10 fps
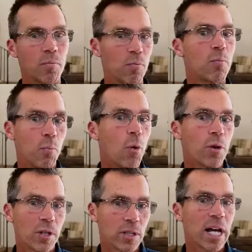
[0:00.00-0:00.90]
more
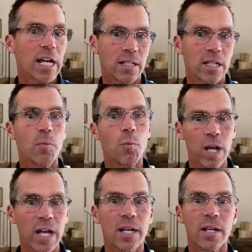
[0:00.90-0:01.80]
than likely
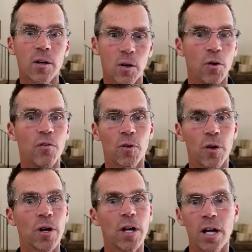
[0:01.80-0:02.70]
win
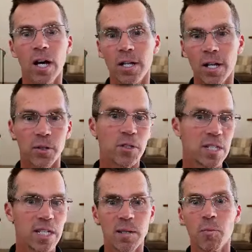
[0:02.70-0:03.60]
over another
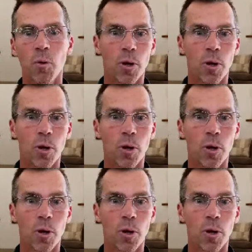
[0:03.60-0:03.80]
team or